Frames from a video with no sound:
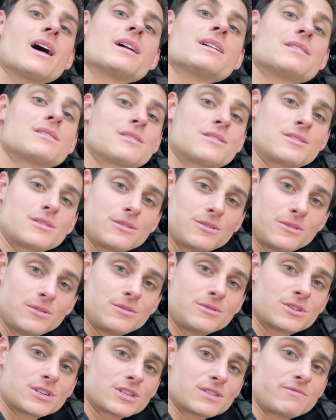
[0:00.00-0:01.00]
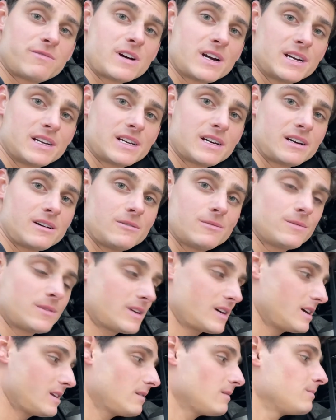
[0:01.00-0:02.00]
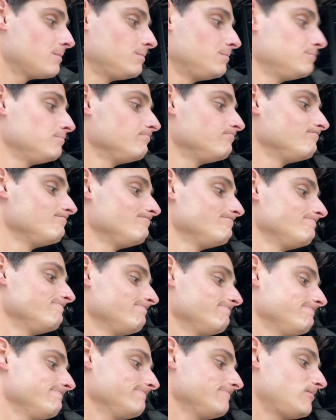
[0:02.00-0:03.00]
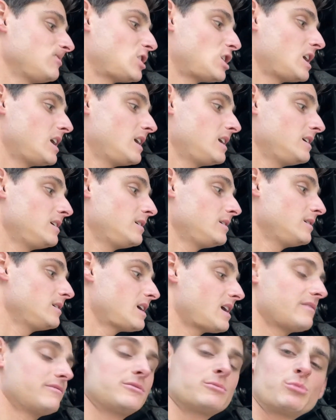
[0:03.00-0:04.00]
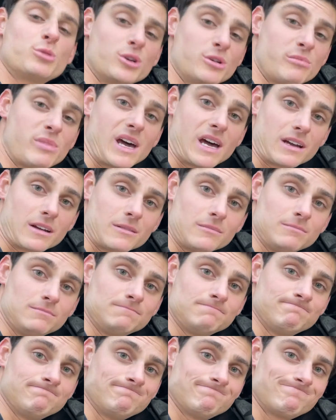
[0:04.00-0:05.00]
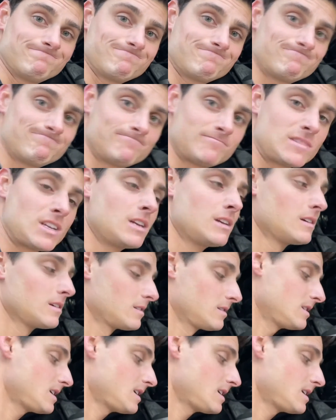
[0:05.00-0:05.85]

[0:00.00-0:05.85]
to just find out that I have to put it back. That